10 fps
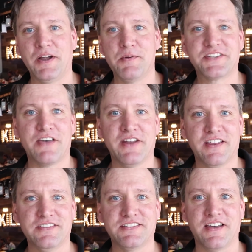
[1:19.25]
name is Kevin
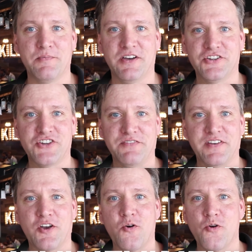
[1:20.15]
Hayes. I'm a
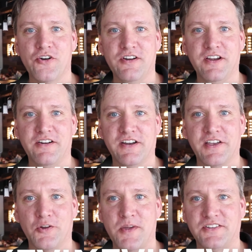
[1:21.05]
chef and co-owner here at
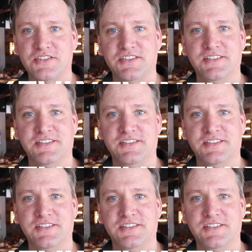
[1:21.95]
Hitman Melts.